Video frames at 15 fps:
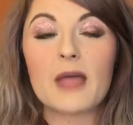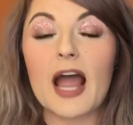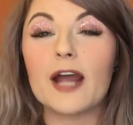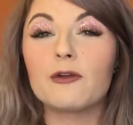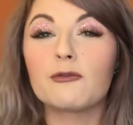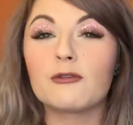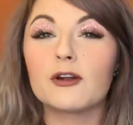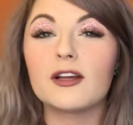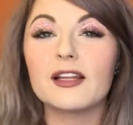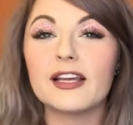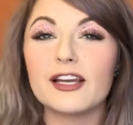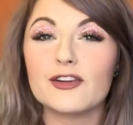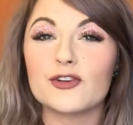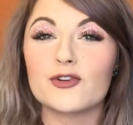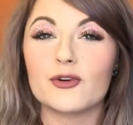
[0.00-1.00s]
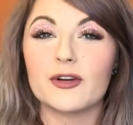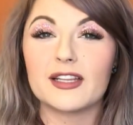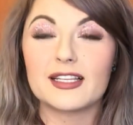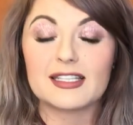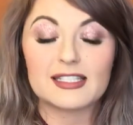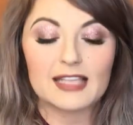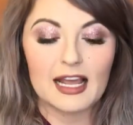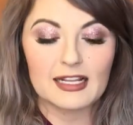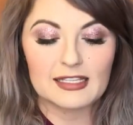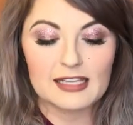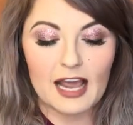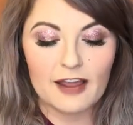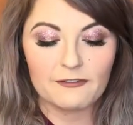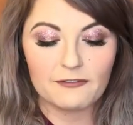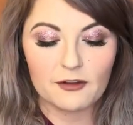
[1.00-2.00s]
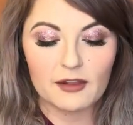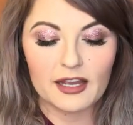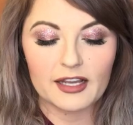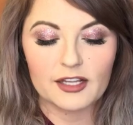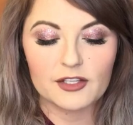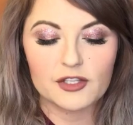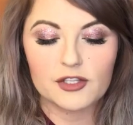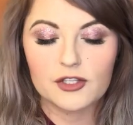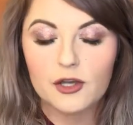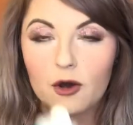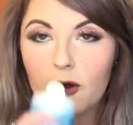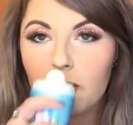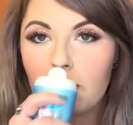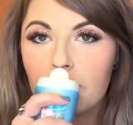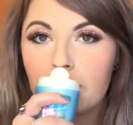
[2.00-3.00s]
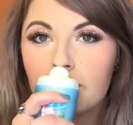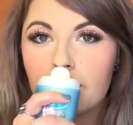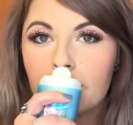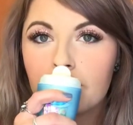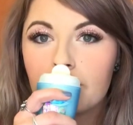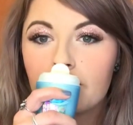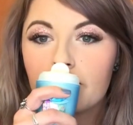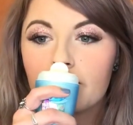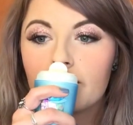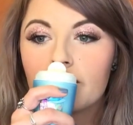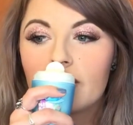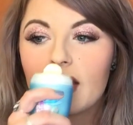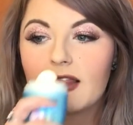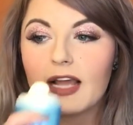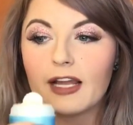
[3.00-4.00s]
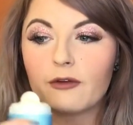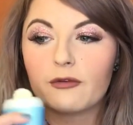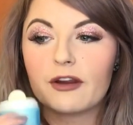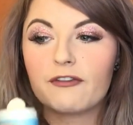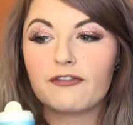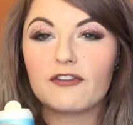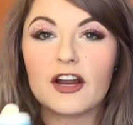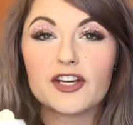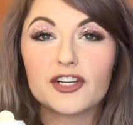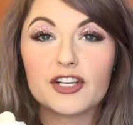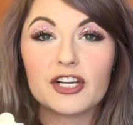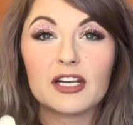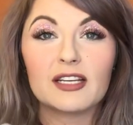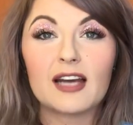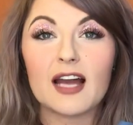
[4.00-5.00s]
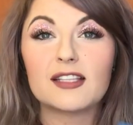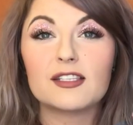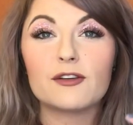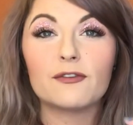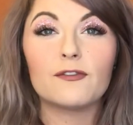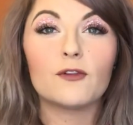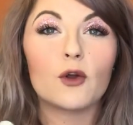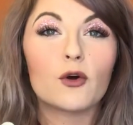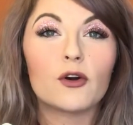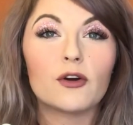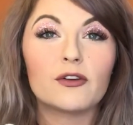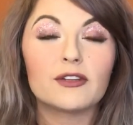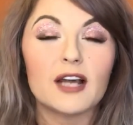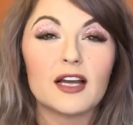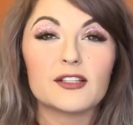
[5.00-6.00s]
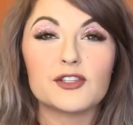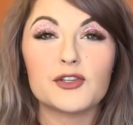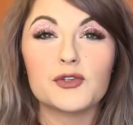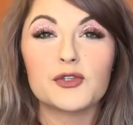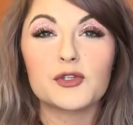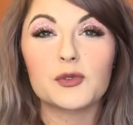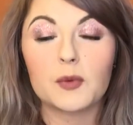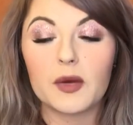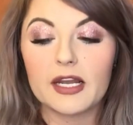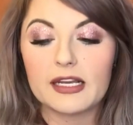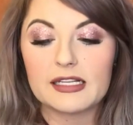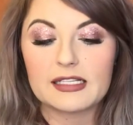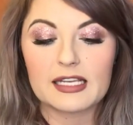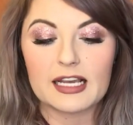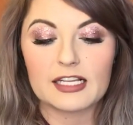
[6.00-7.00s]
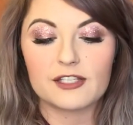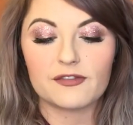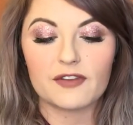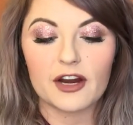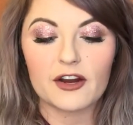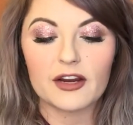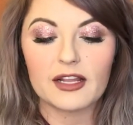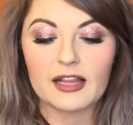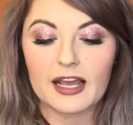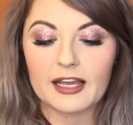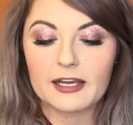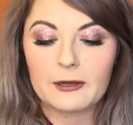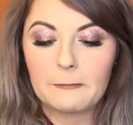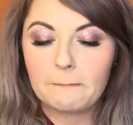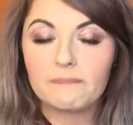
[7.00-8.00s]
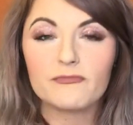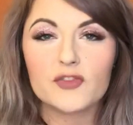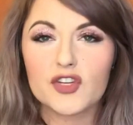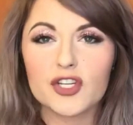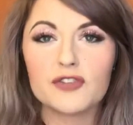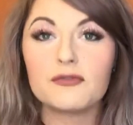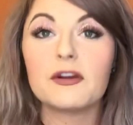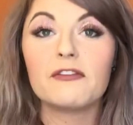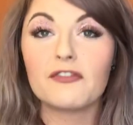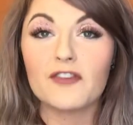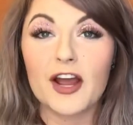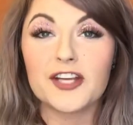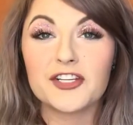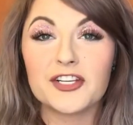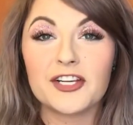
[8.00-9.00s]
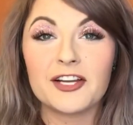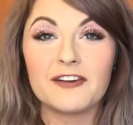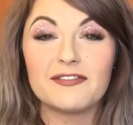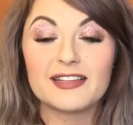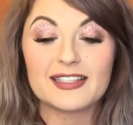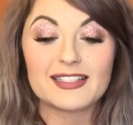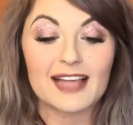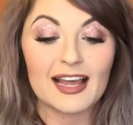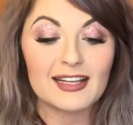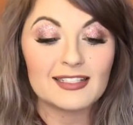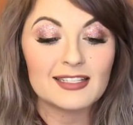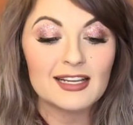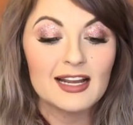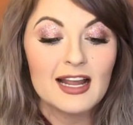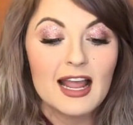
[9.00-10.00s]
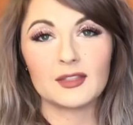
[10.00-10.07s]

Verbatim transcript: I really enjoy the scent. I feel like it's so like refreshing, not too floral, not too sweet. It's very like just refreshing of a scent.